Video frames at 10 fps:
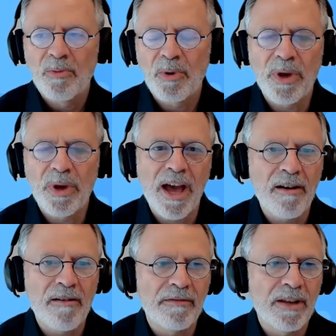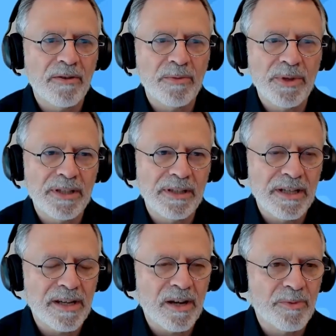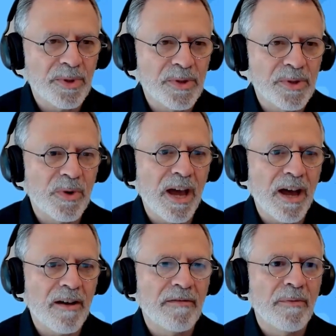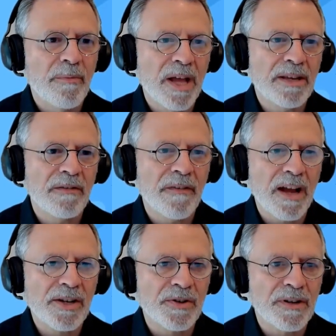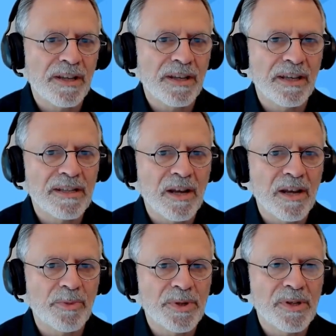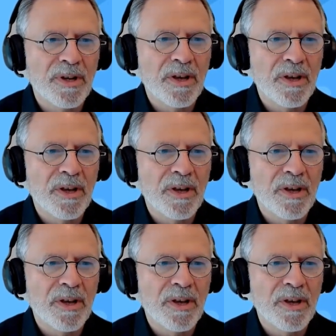but we have government examples, we have manufacturing examples.